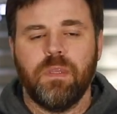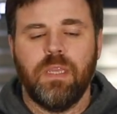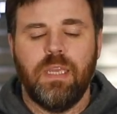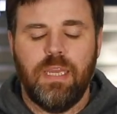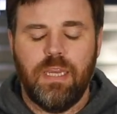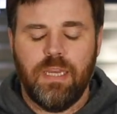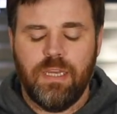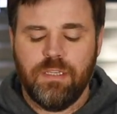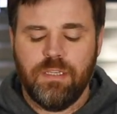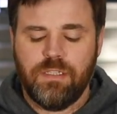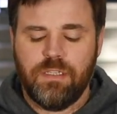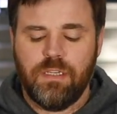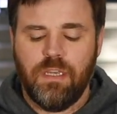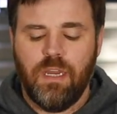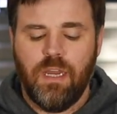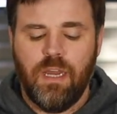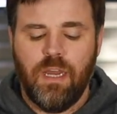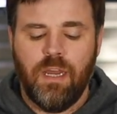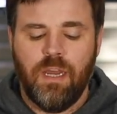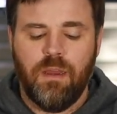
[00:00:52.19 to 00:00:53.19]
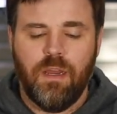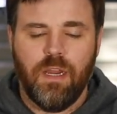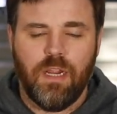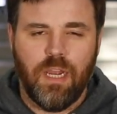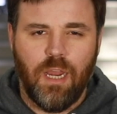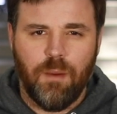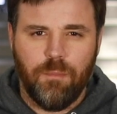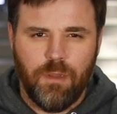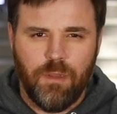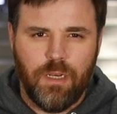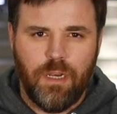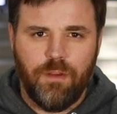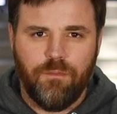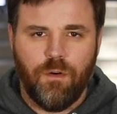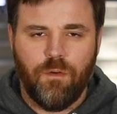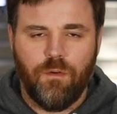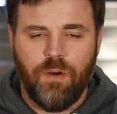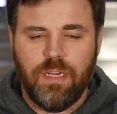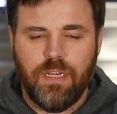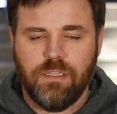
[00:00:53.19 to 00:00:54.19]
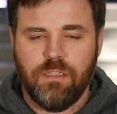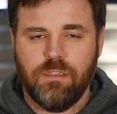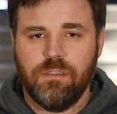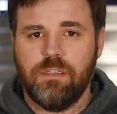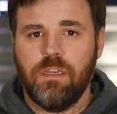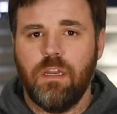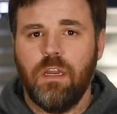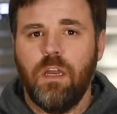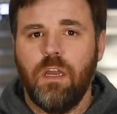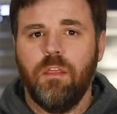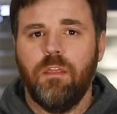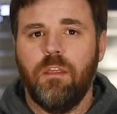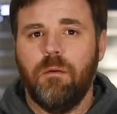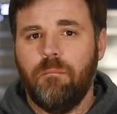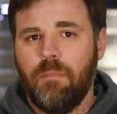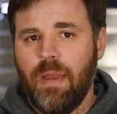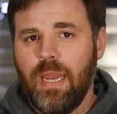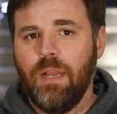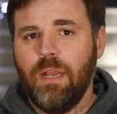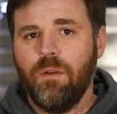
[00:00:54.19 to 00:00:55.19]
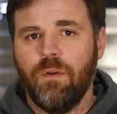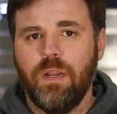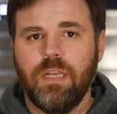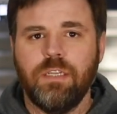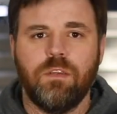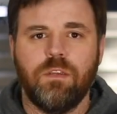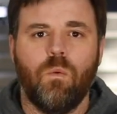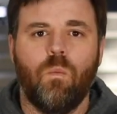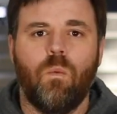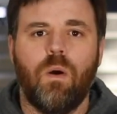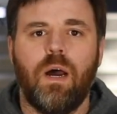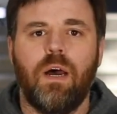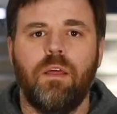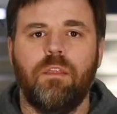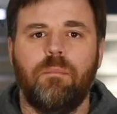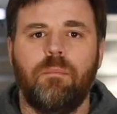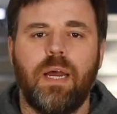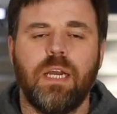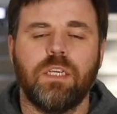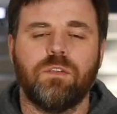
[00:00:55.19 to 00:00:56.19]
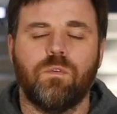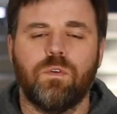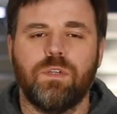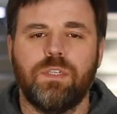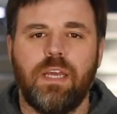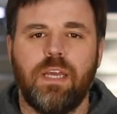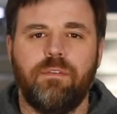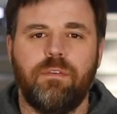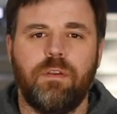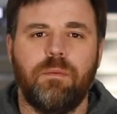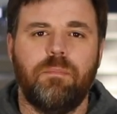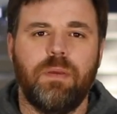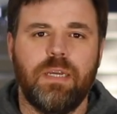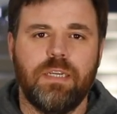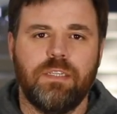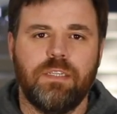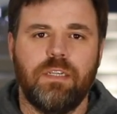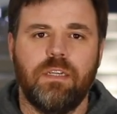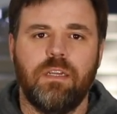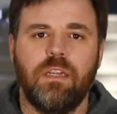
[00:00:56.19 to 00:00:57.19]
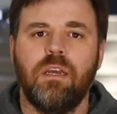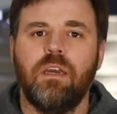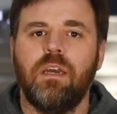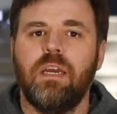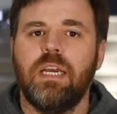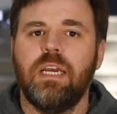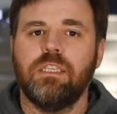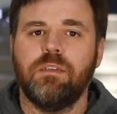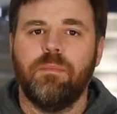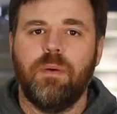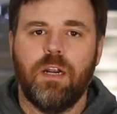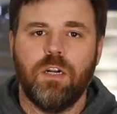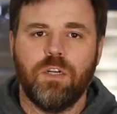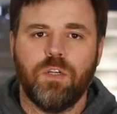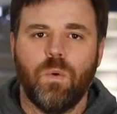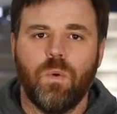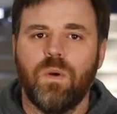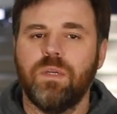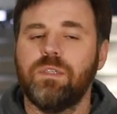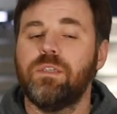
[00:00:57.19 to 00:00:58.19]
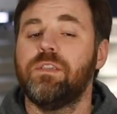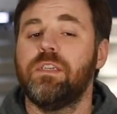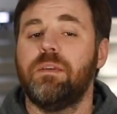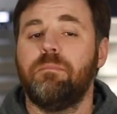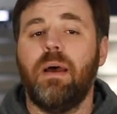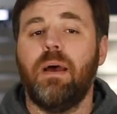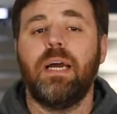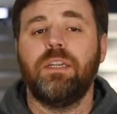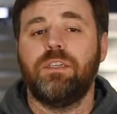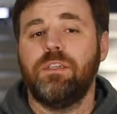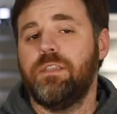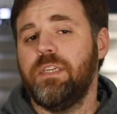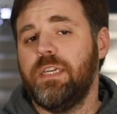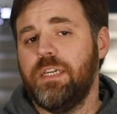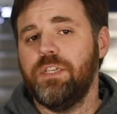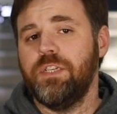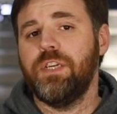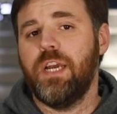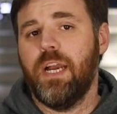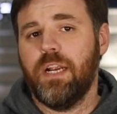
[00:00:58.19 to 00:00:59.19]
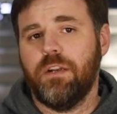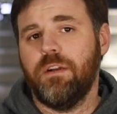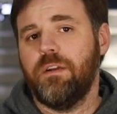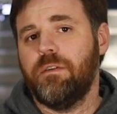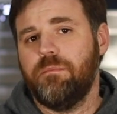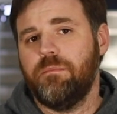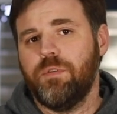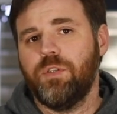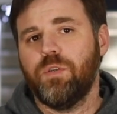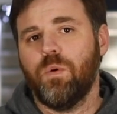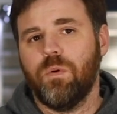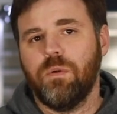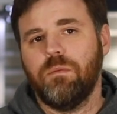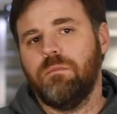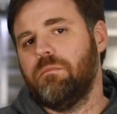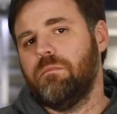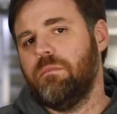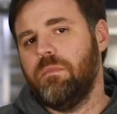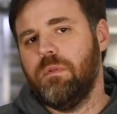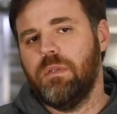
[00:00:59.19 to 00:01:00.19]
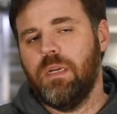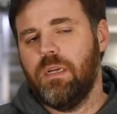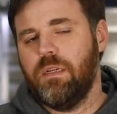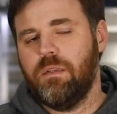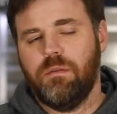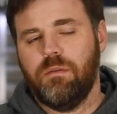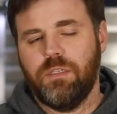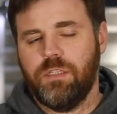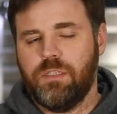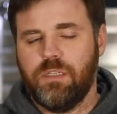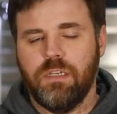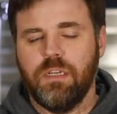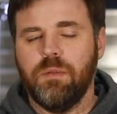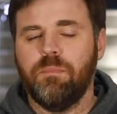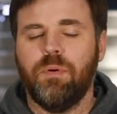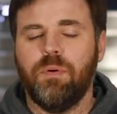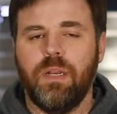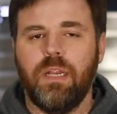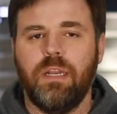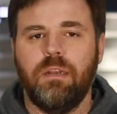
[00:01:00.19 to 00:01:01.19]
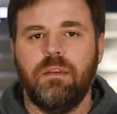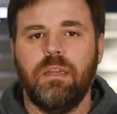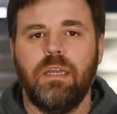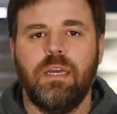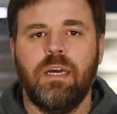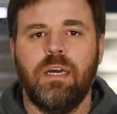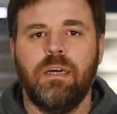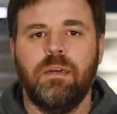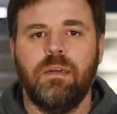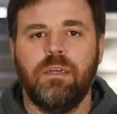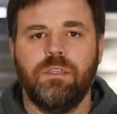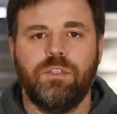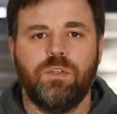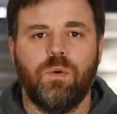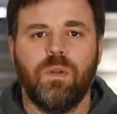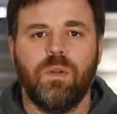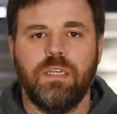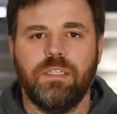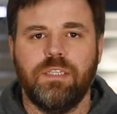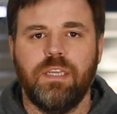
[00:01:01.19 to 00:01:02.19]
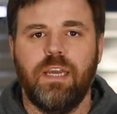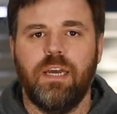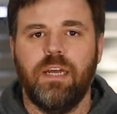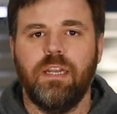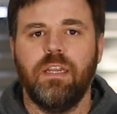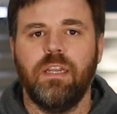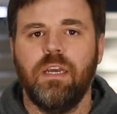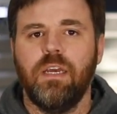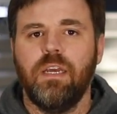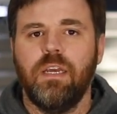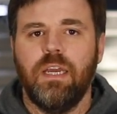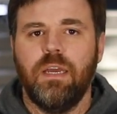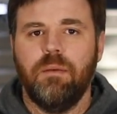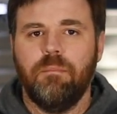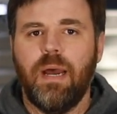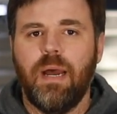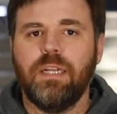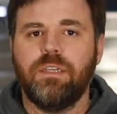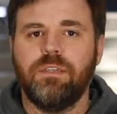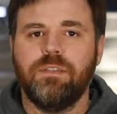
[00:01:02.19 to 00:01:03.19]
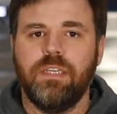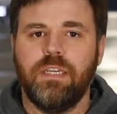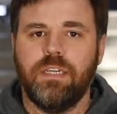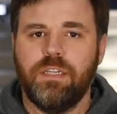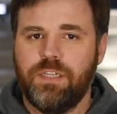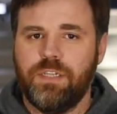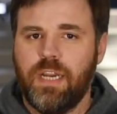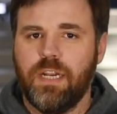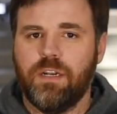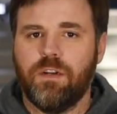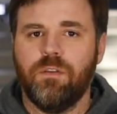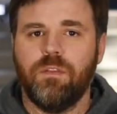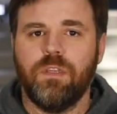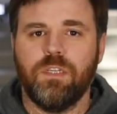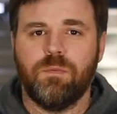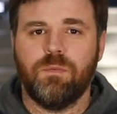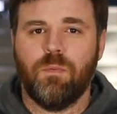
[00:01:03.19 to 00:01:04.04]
is a couple of different reasons. The main reason why the Max 4.7 piston is a better choice is it matches the injector. Shortly said, it matches the injector, the